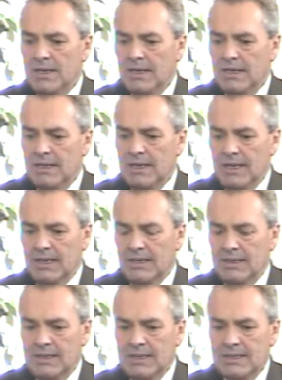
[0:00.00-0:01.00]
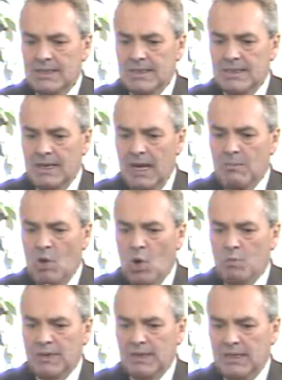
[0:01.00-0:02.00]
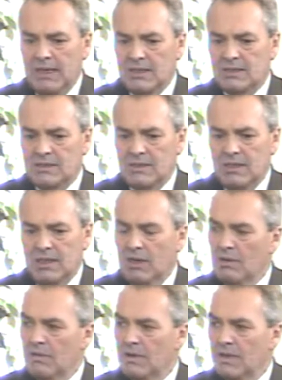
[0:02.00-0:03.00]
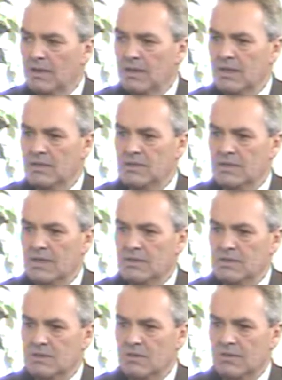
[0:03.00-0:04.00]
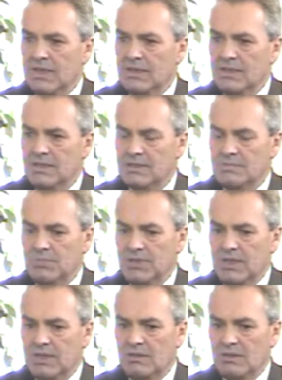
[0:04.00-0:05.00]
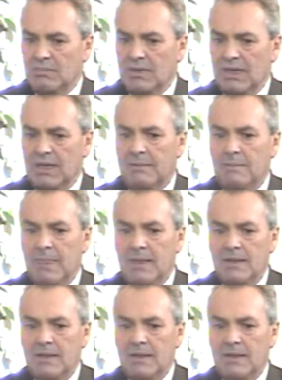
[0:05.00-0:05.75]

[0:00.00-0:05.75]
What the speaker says: I'm hoping that next year, as you look at this particular committee,